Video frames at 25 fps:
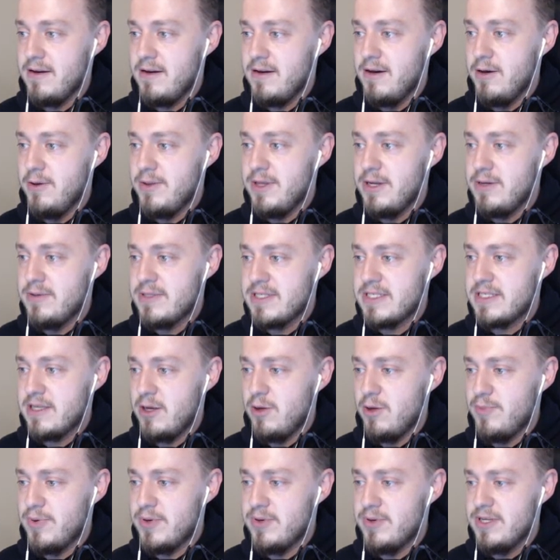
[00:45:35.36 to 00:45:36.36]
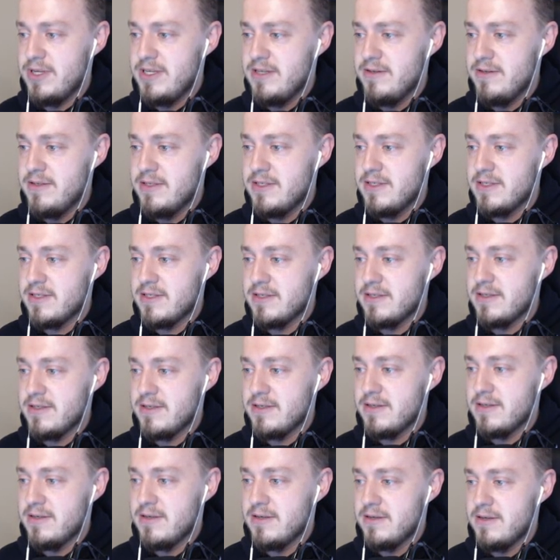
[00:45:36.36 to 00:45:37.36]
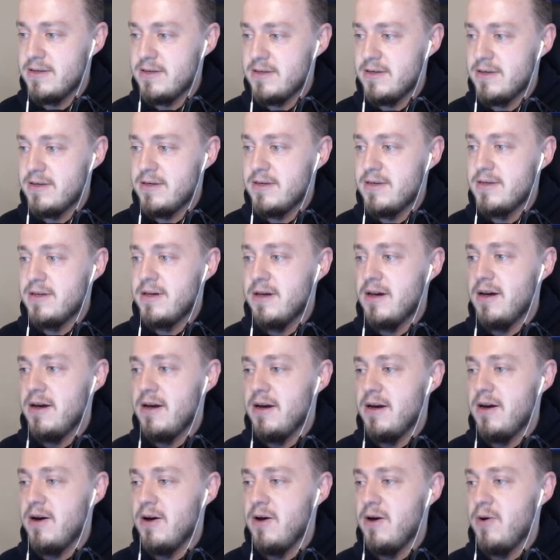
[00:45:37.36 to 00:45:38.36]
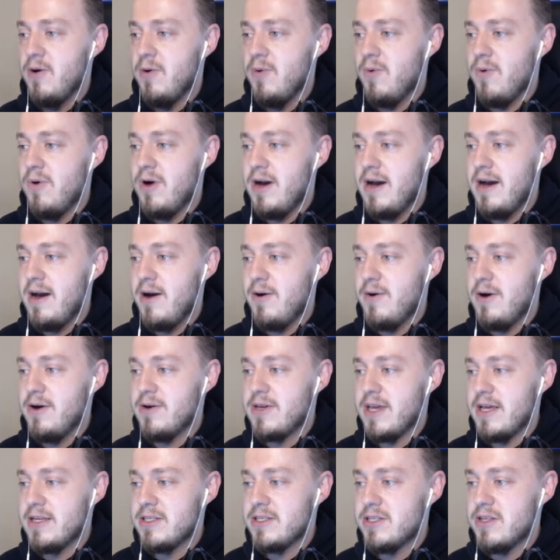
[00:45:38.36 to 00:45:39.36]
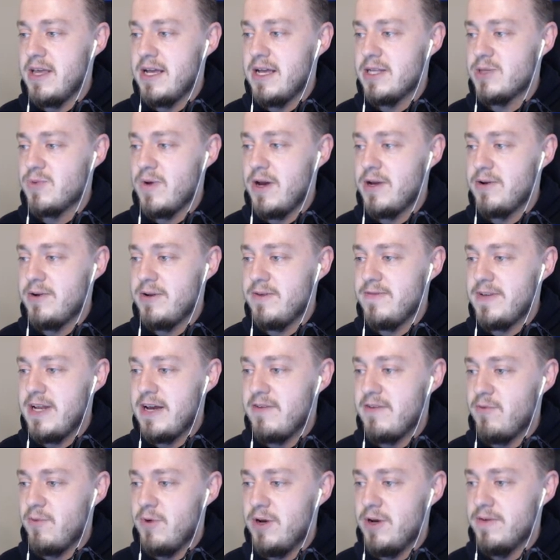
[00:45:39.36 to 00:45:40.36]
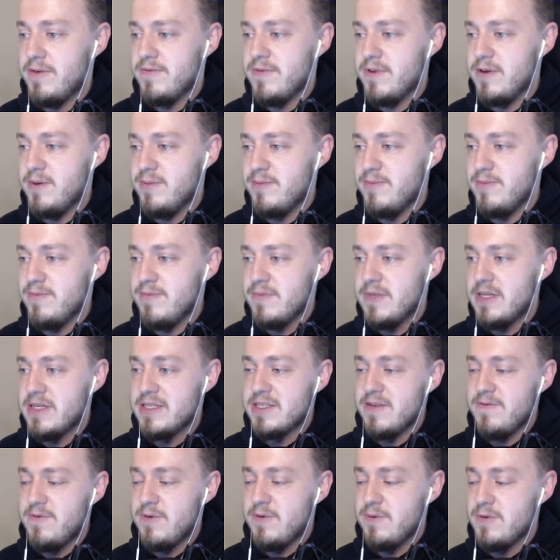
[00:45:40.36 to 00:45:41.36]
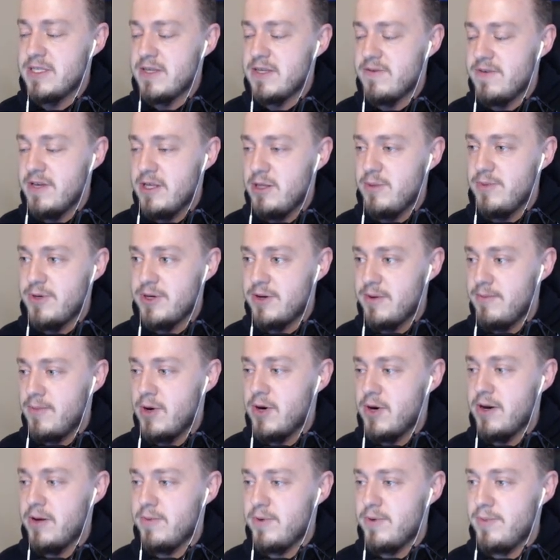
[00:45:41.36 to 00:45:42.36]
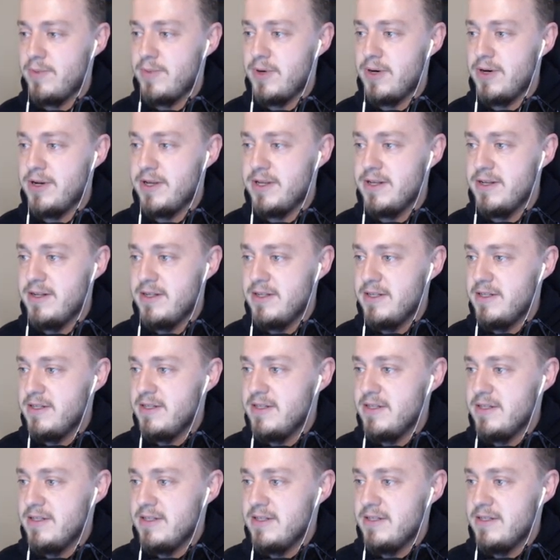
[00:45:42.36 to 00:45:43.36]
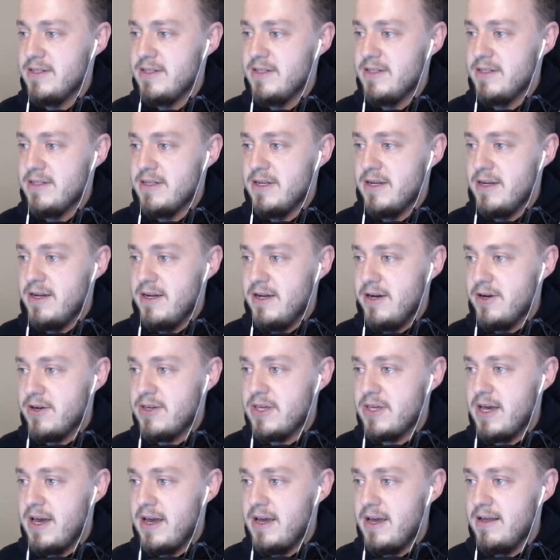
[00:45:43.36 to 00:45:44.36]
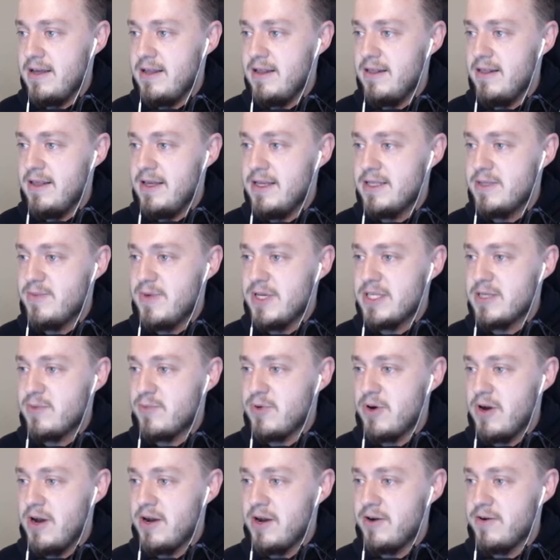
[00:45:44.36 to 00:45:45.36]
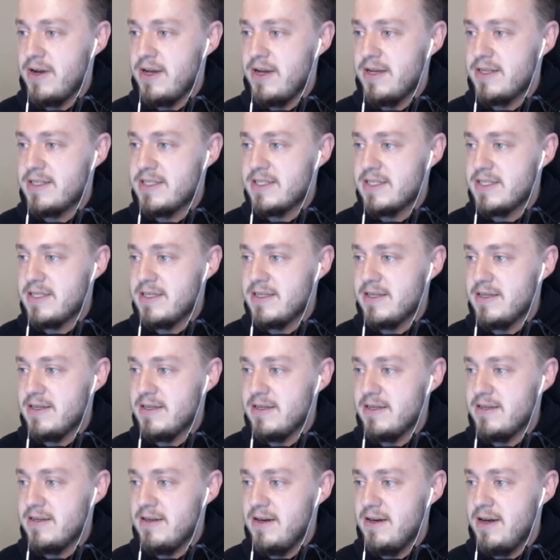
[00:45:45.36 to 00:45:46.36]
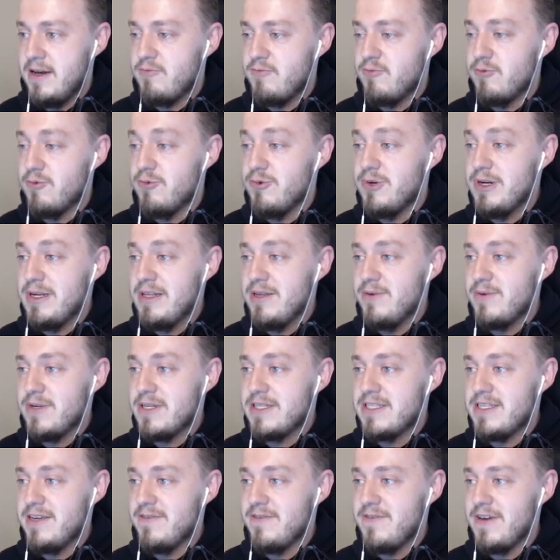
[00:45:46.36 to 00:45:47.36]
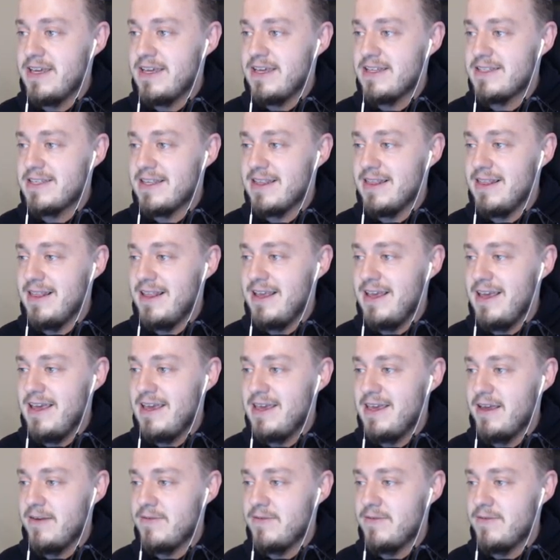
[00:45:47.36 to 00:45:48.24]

Oh, they don't sell burn heals? Oh, wow. Okay, so that's why I don't even have one of them. Because if it was available at a mart, I would have bought it. Okay, let's make some progress. I really want to see if I can get to the lake.